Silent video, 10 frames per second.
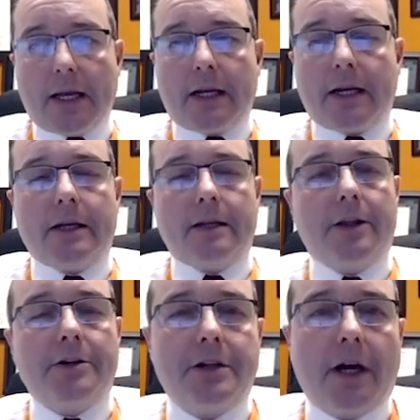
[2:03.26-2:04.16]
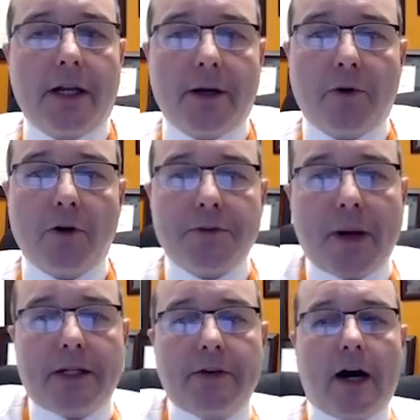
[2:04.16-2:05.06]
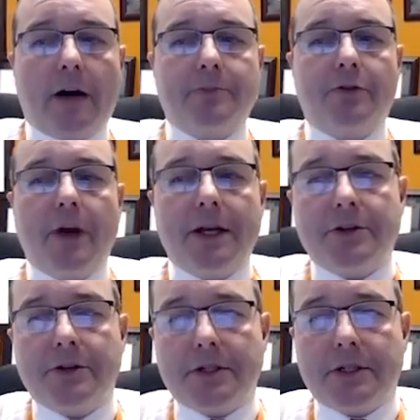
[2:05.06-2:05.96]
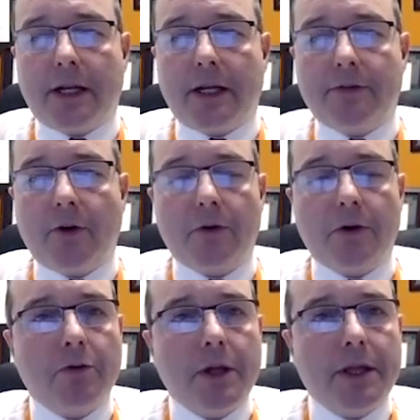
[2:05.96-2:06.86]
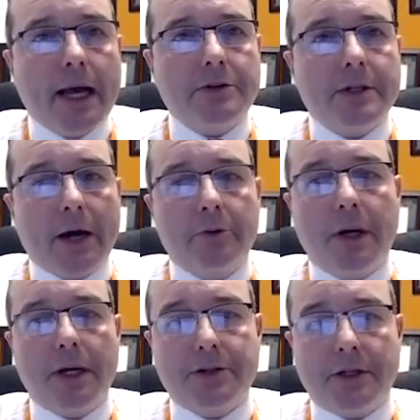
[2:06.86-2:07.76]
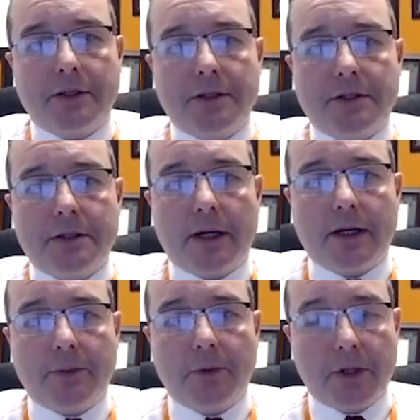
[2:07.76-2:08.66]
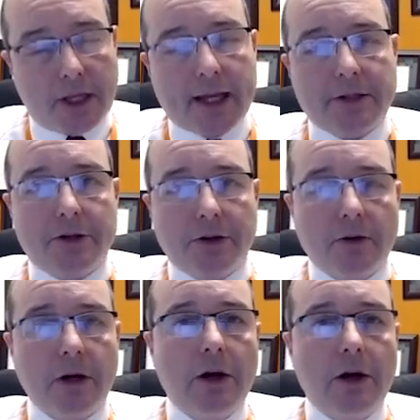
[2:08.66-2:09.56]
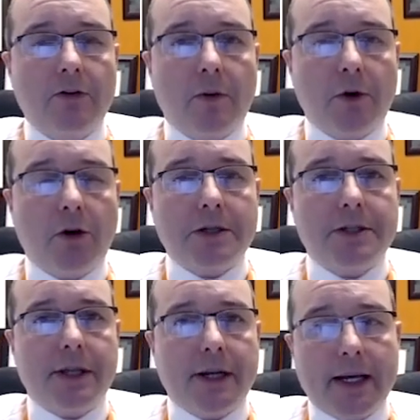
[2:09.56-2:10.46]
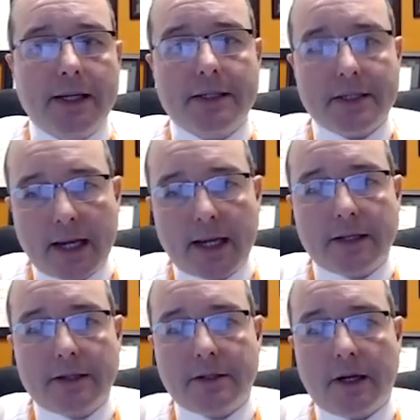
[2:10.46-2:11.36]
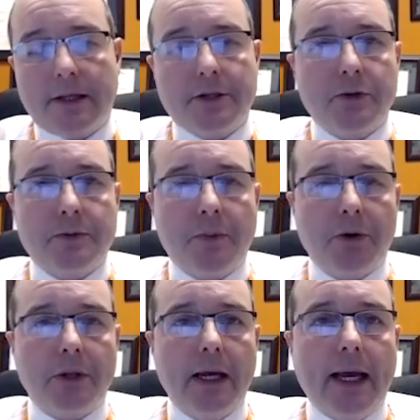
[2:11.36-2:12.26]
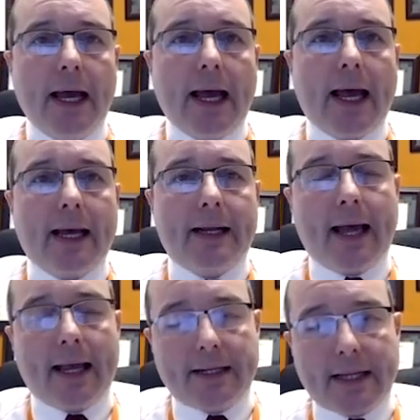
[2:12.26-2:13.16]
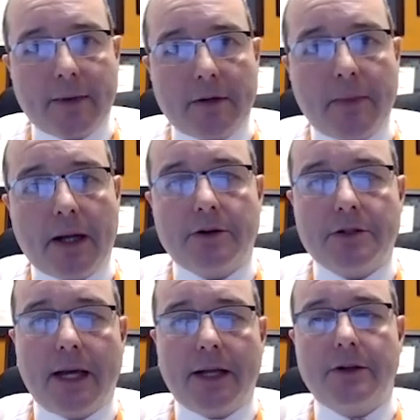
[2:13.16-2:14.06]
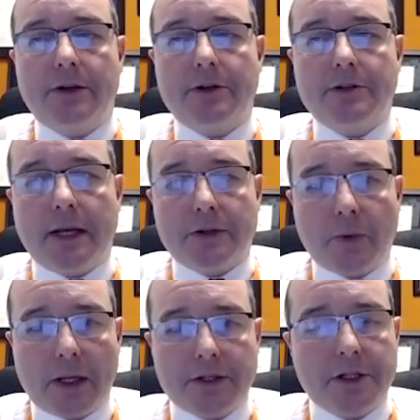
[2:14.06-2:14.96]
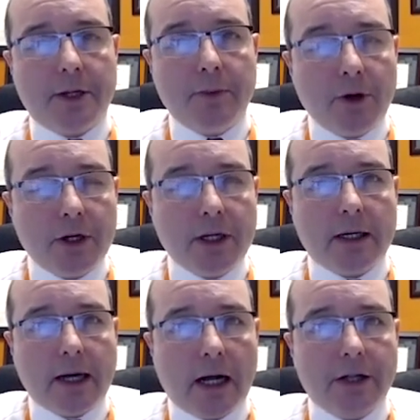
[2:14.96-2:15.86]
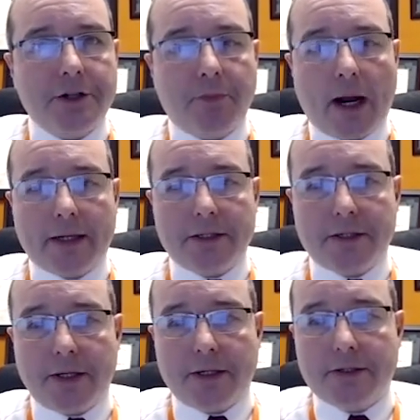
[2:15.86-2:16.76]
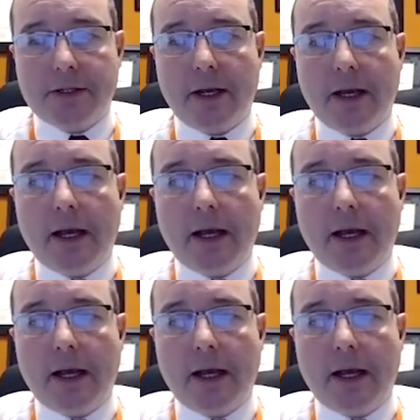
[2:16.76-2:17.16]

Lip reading: In another study, a prospective observational study of over 3,000 outpatients with cancer from across the United States, this was both at academic medical centers as well as community oncology practices,